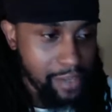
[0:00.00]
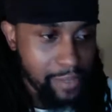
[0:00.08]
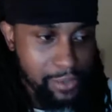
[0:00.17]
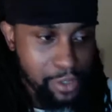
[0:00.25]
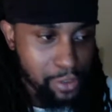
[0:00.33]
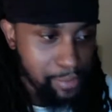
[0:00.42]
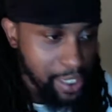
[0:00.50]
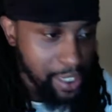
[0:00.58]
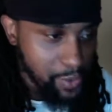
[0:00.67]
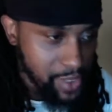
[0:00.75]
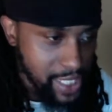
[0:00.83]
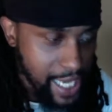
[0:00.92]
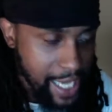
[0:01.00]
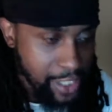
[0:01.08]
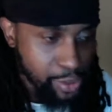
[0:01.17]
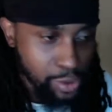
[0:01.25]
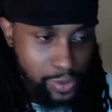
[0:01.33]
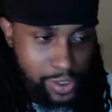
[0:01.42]
Maybe you're about to retire,
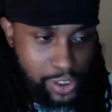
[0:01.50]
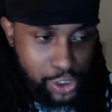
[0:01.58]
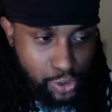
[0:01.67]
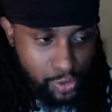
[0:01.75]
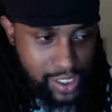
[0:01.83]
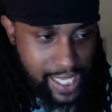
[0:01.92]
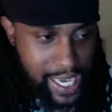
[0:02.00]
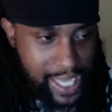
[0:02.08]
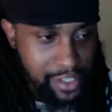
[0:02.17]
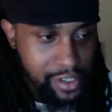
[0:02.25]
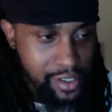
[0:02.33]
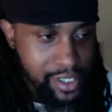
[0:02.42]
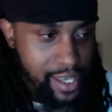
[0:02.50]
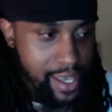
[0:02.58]
or you're retired,